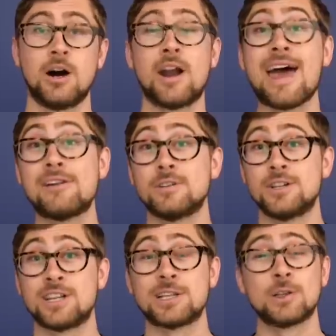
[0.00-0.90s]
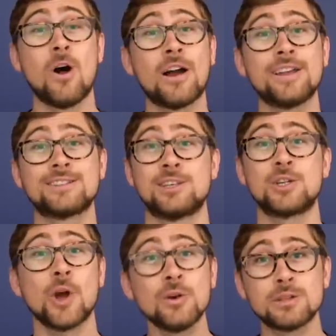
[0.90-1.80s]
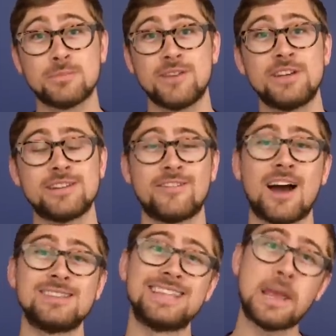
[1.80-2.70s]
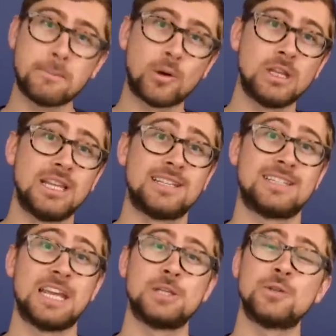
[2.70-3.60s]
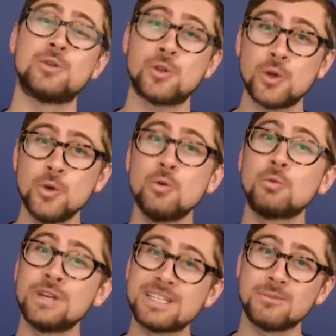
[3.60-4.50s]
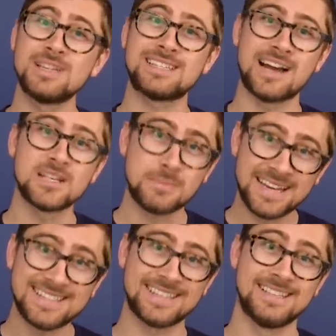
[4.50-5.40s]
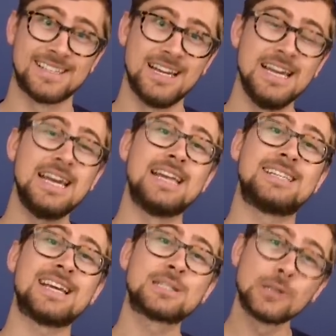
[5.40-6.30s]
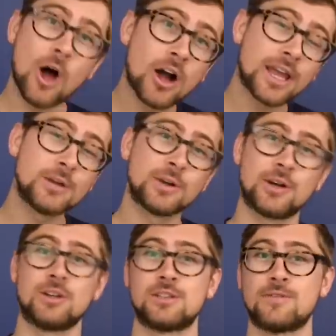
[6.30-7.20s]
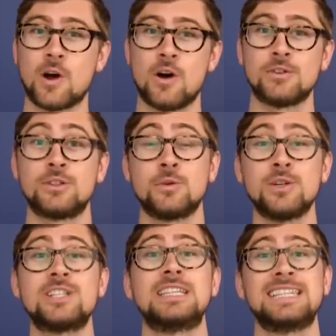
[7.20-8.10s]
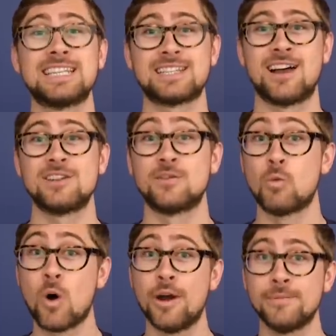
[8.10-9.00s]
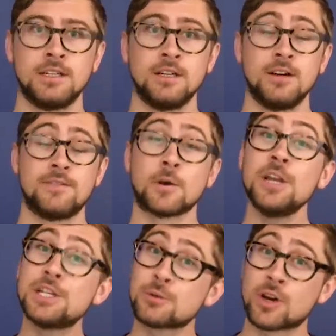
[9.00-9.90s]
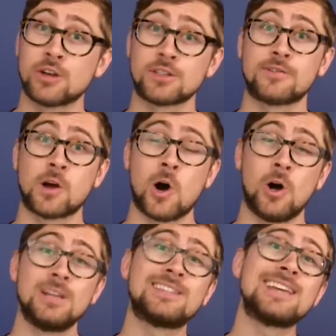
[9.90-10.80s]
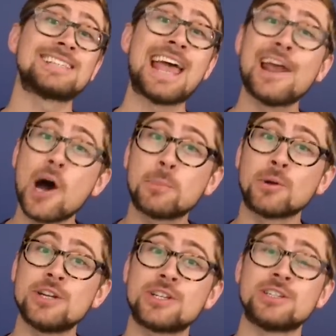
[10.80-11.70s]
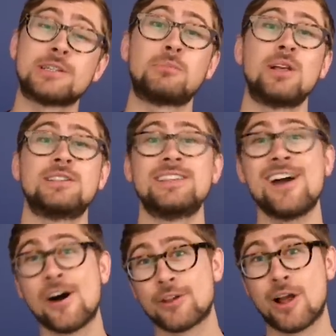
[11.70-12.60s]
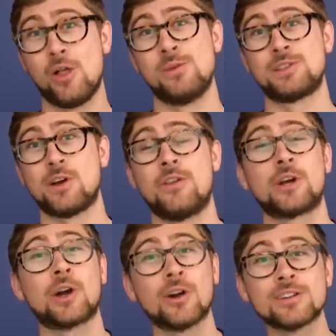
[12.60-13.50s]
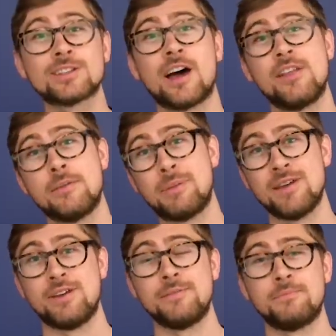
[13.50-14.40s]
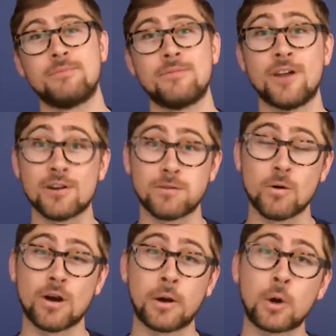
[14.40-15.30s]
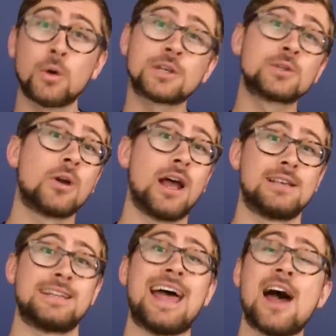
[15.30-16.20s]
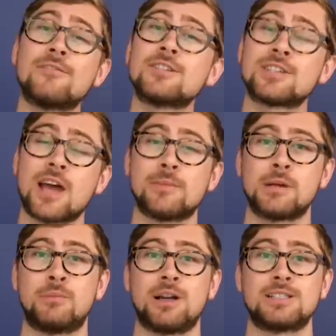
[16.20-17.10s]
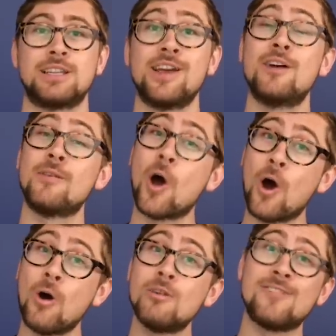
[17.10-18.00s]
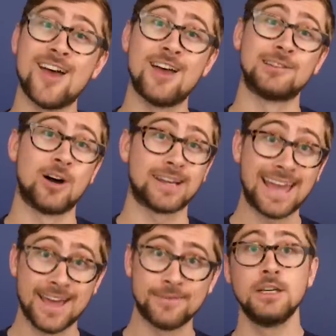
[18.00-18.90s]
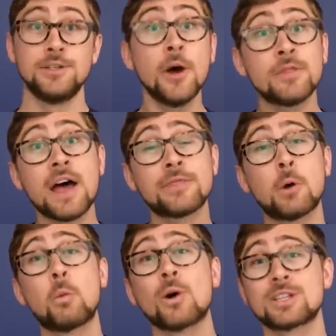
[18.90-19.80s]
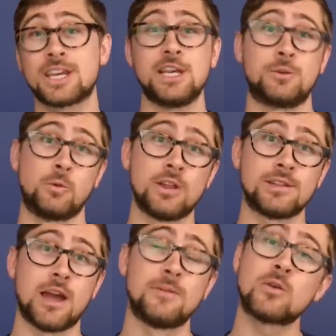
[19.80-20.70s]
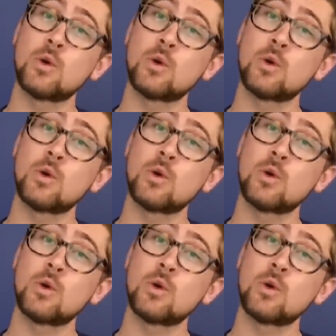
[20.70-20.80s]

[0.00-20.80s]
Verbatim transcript: On average, as long as the chosen pivot divides the input lists into two reasonably sized pieces, it takes log n recursive calls to reach a list size of one. For each recursive call, it takes n operations to place the other elements on the current side of the pivot. Therefore, quicksort has an average time complexity of O of n log n. Note that the worst case runtime of